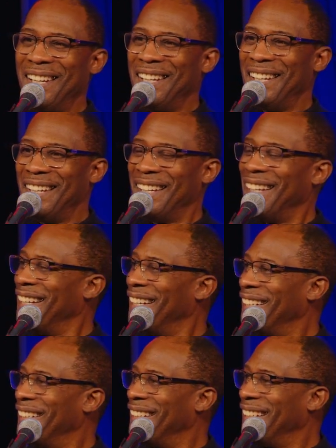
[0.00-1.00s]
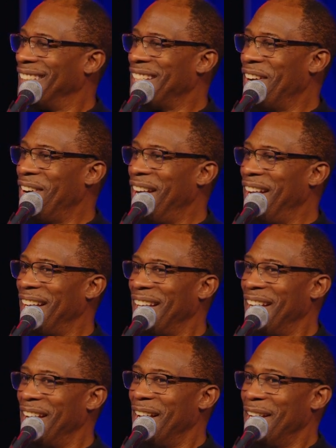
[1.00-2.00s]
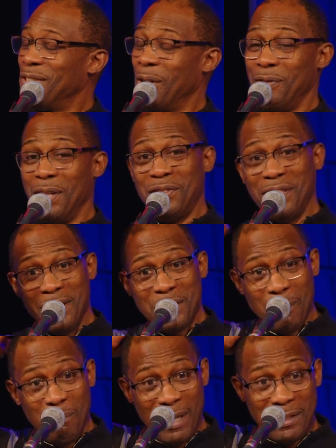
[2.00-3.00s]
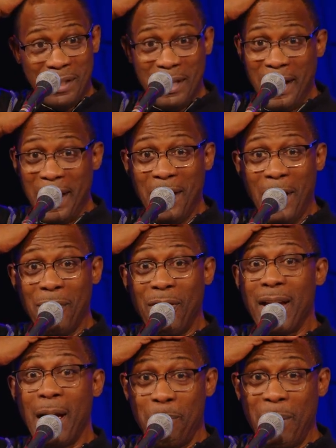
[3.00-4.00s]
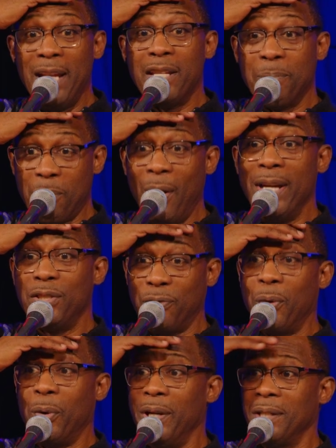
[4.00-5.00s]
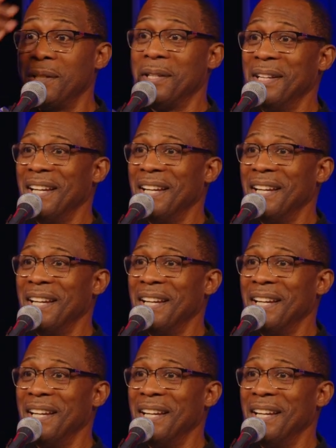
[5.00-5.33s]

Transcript: All right? So if you see some missing hair, I think I paid the price for it.